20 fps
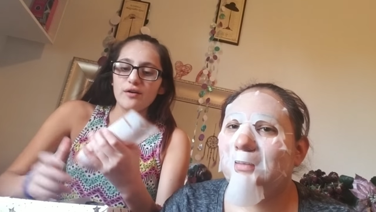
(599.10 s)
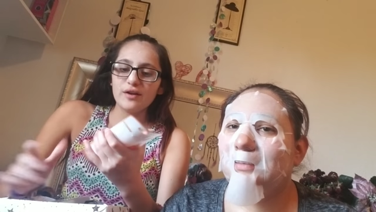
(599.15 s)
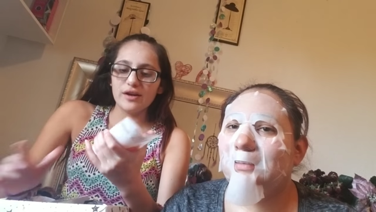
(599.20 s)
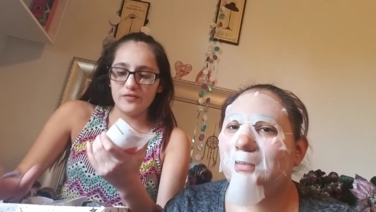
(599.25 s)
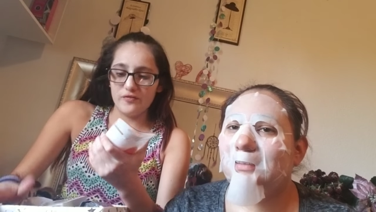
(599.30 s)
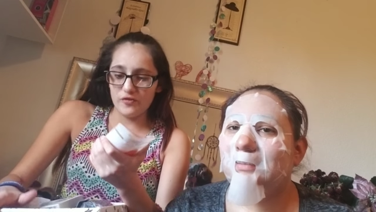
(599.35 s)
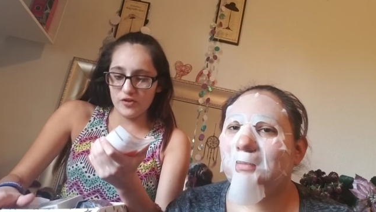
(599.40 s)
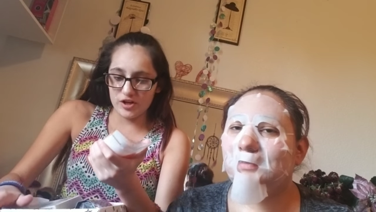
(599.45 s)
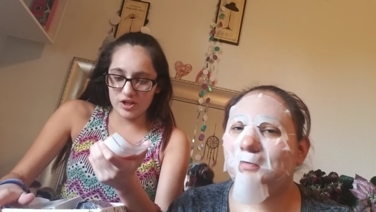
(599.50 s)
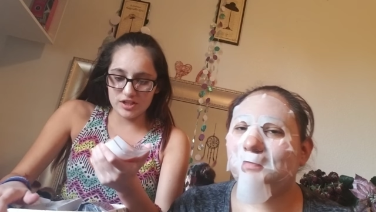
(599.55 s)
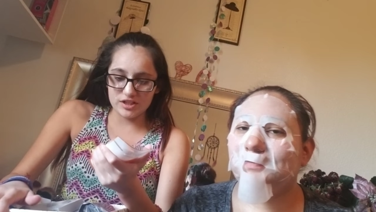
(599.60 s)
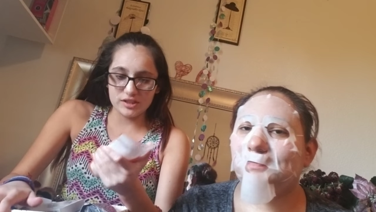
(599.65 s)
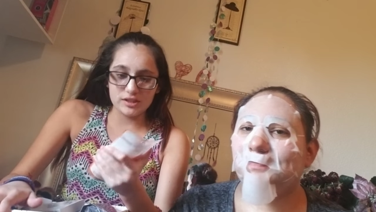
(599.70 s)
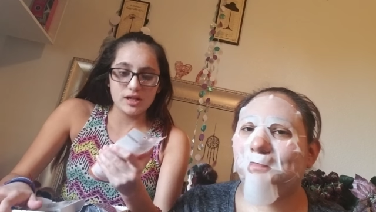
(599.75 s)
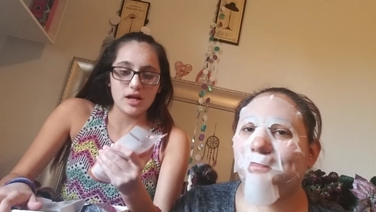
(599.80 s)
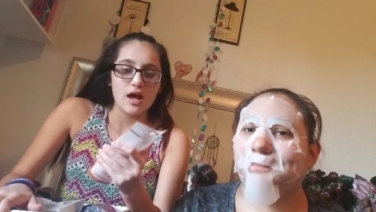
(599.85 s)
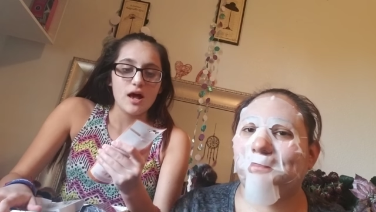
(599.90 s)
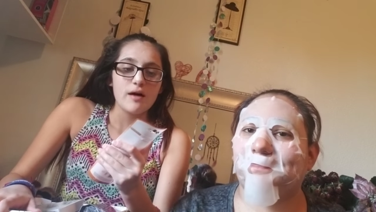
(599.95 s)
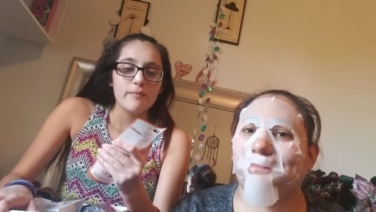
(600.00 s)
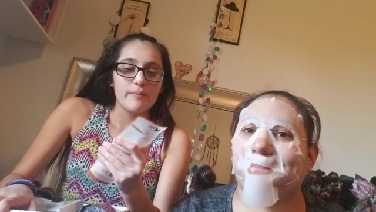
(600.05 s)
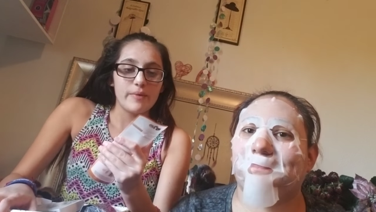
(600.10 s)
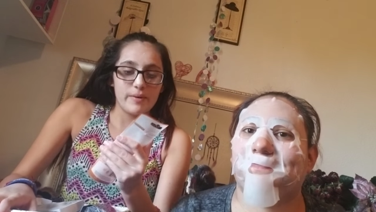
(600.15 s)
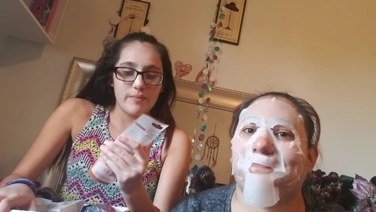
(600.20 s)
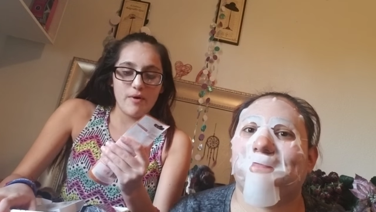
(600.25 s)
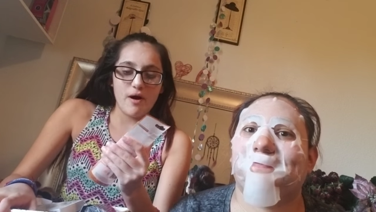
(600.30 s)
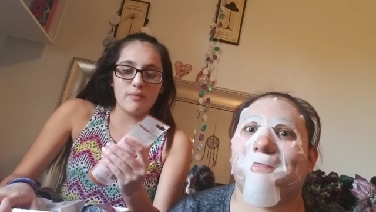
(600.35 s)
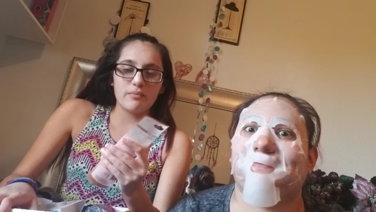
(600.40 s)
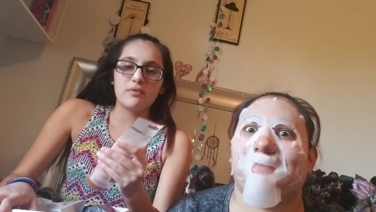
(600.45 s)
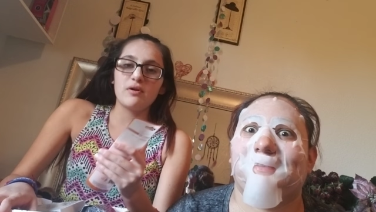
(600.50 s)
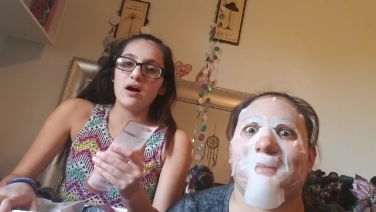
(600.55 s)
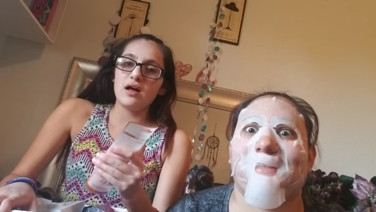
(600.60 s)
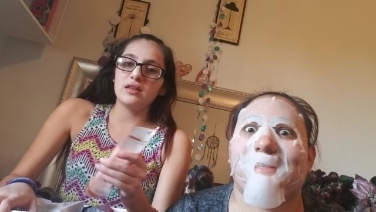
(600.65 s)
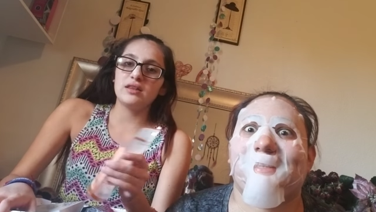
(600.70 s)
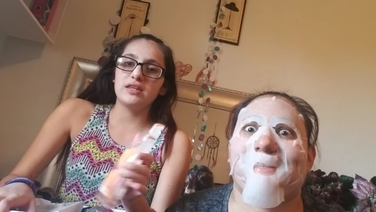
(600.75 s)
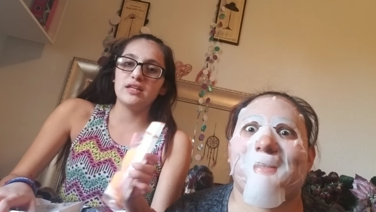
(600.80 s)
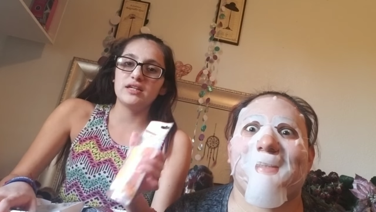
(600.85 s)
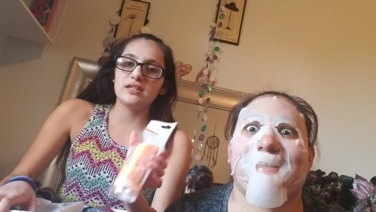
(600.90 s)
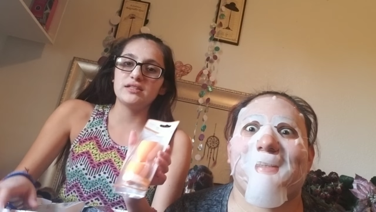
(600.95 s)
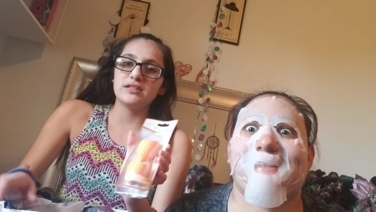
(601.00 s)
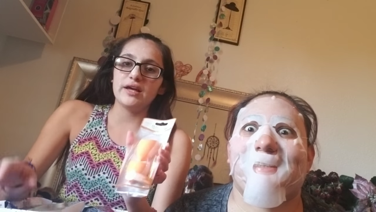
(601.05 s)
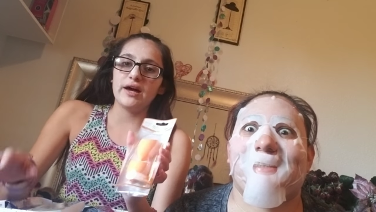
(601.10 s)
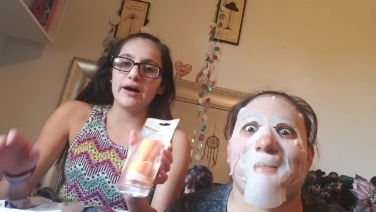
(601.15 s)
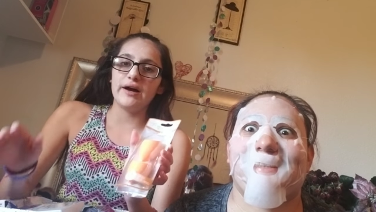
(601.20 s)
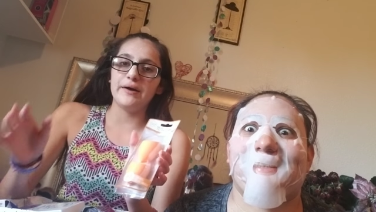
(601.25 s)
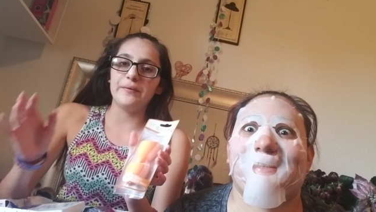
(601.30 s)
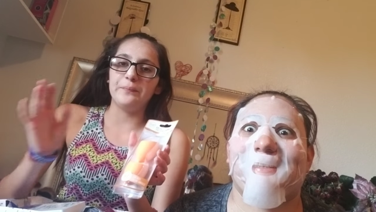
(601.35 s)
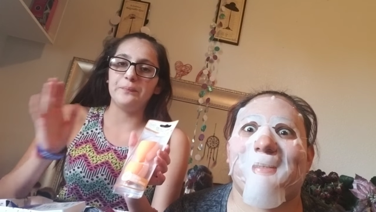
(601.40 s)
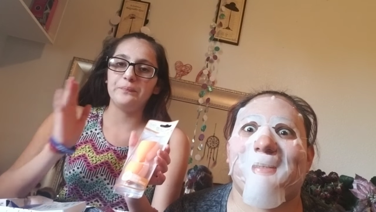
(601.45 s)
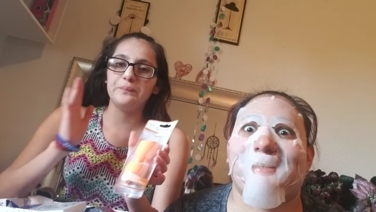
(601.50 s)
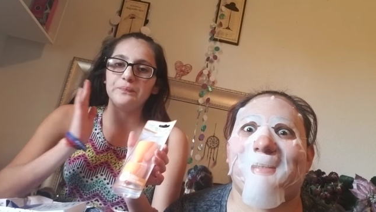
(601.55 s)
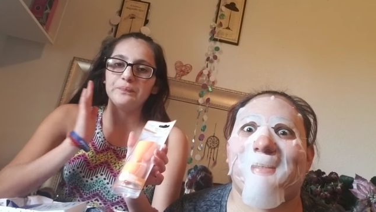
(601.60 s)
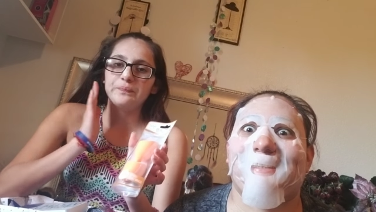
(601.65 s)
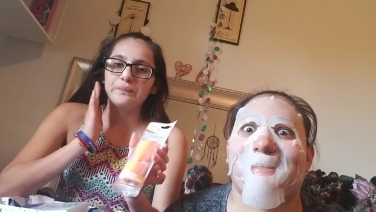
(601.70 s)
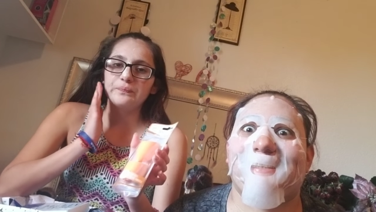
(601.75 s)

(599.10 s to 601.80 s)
Speaker 1: okay, first, my mom got this um